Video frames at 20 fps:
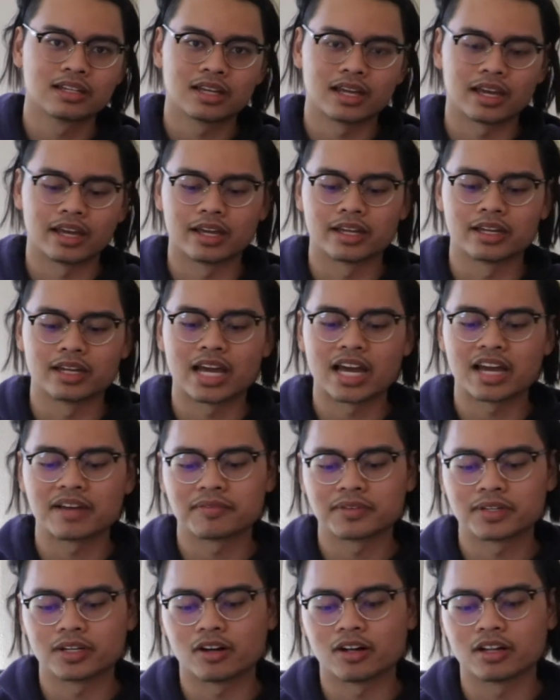and
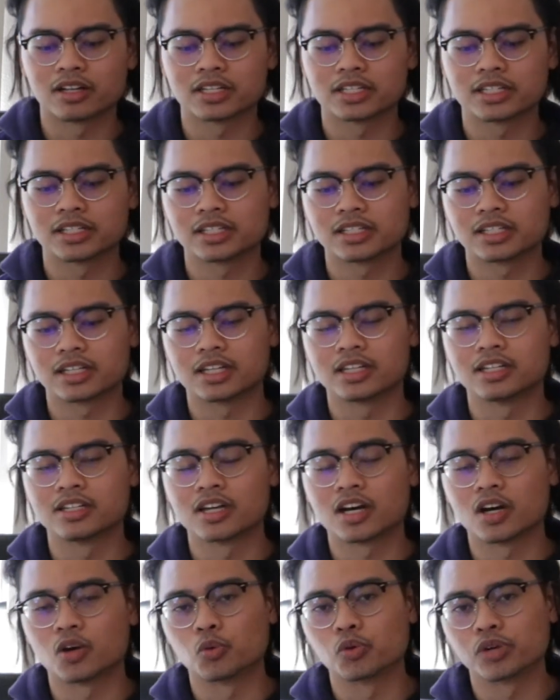have it all here and
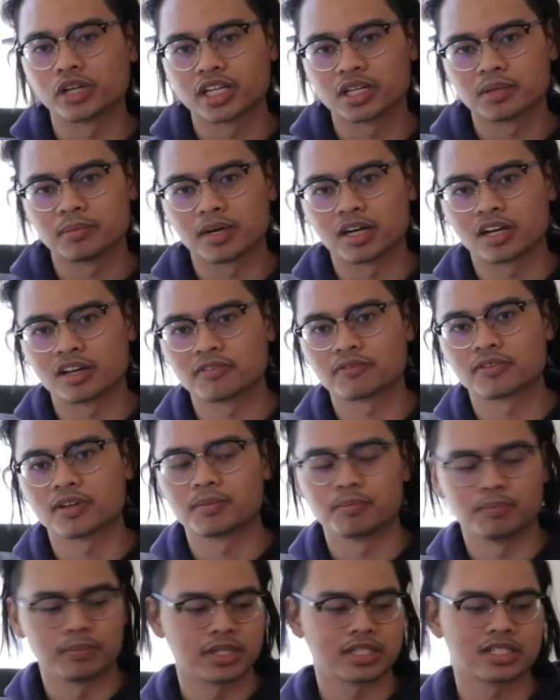not worry about if
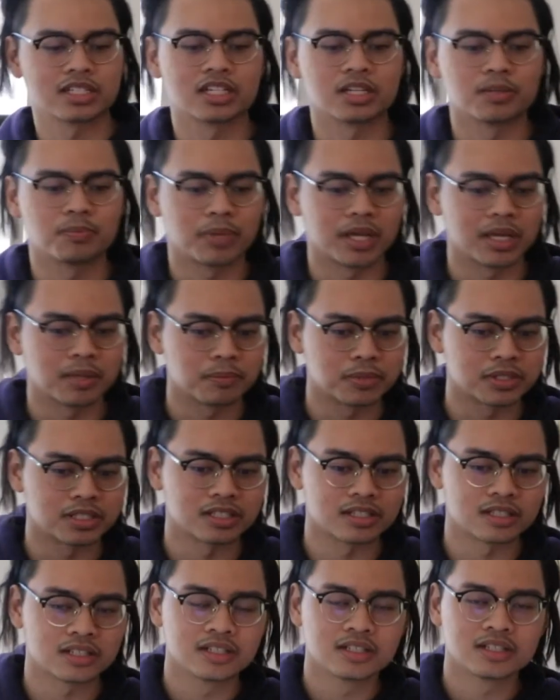I'm missing a
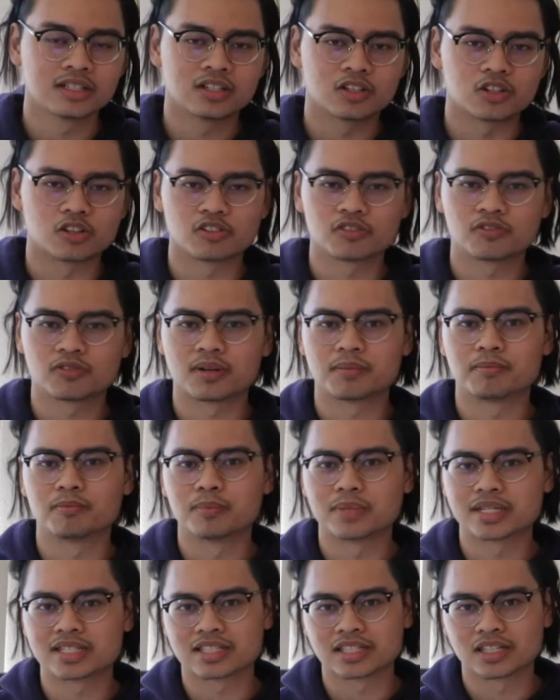paper or if I'm
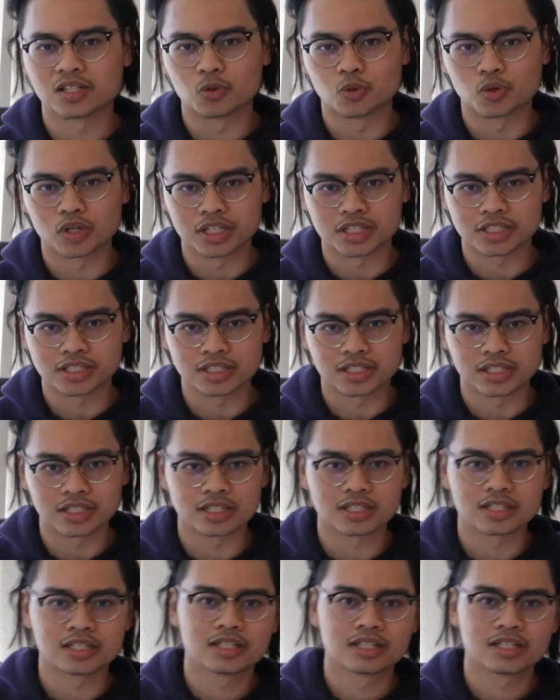missing a worksheet.